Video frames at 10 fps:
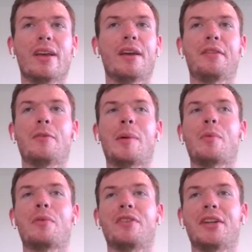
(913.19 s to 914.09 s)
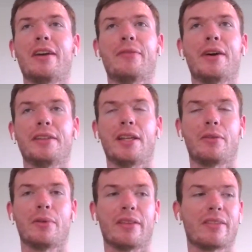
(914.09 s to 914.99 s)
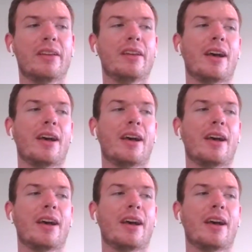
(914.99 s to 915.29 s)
I see other people where are terrified to take risks.